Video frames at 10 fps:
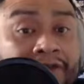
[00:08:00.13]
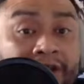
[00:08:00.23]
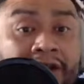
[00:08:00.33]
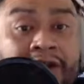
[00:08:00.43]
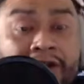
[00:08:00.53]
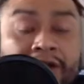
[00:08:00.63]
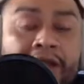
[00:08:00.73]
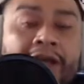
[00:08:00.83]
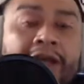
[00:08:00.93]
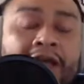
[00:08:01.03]
figure,
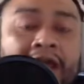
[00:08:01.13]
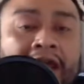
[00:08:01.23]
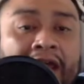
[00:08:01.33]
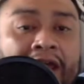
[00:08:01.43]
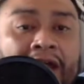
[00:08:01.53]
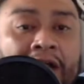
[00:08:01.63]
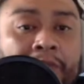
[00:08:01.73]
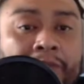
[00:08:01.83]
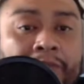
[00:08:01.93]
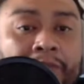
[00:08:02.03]
and
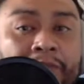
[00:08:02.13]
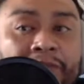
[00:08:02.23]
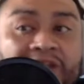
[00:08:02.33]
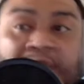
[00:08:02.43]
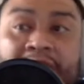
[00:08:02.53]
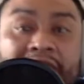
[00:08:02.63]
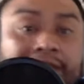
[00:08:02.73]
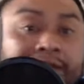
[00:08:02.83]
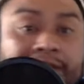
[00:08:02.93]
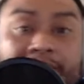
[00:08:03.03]
this
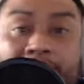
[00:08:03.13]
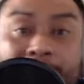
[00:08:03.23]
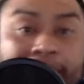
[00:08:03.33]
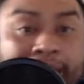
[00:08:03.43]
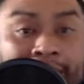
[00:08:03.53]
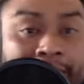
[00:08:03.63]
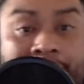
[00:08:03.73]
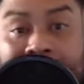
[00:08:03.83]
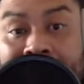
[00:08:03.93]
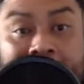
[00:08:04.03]
place, this compound,
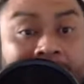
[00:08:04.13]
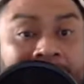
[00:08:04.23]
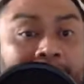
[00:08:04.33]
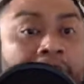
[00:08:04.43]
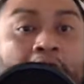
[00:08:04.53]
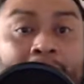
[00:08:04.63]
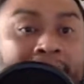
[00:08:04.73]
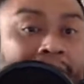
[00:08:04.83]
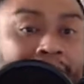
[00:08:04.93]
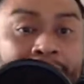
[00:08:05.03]
looks like a
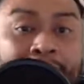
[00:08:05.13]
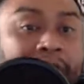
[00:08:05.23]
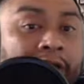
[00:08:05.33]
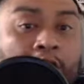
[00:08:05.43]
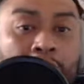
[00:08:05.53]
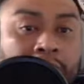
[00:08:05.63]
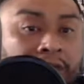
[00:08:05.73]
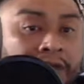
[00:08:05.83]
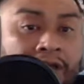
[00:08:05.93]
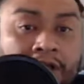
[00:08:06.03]
compound or a beauty home.
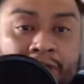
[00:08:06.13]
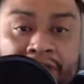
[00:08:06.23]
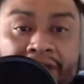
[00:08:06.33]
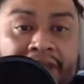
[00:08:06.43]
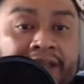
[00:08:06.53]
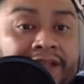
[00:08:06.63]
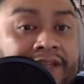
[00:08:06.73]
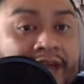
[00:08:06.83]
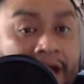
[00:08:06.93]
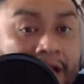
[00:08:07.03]
But they get to
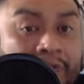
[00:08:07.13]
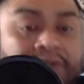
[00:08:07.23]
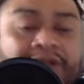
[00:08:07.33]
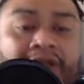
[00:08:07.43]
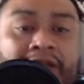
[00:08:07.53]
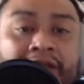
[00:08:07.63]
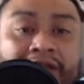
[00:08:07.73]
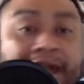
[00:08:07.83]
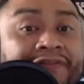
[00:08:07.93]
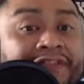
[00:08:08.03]
the house,
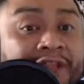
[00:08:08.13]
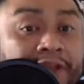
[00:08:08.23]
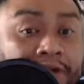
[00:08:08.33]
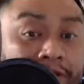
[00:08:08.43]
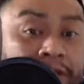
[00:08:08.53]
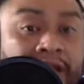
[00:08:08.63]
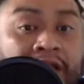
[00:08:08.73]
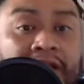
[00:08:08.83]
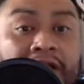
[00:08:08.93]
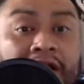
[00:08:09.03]
they have
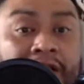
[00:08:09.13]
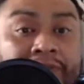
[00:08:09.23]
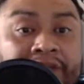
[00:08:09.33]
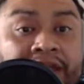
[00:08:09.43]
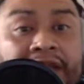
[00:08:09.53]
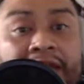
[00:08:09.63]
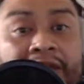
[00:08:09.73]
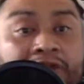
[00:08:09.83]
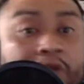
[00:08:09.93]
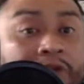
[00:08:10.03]
security
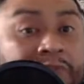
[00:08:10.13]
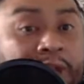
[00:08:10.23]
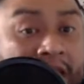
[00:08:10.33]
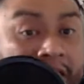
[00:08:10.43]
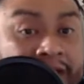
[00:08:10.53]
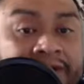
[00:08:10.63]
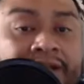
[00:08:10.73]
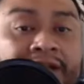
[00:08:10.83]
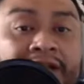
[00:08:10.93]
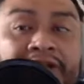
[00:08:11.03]
taking Joey's
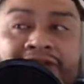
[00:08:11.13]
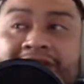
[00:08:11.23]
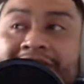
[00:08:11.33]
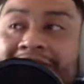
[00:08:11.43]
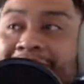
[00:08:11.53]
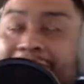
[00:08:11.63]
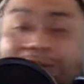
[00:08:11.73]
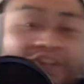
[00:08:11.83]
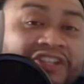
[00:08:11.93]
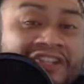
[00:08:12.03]
bags. She's a little
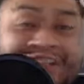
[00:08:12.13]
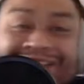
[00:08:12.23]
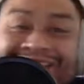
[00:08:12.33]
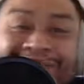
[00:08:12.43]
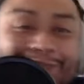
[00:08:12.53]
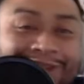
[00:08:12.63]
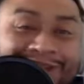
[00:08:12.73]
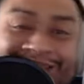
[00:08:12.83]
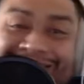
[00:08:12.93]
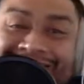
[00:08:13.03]
nervous. She doesn't
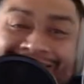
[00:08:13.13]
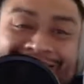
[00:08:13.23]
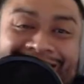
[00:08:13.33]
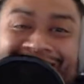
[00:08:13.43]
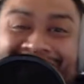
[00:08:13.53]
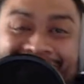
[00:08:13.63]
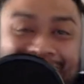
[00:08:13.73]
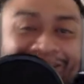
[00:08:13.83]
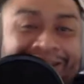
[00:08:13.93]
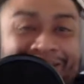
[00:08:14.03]
realize she has a
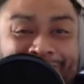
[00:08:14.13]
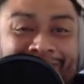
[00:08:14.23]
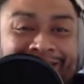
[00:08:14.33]
hair clip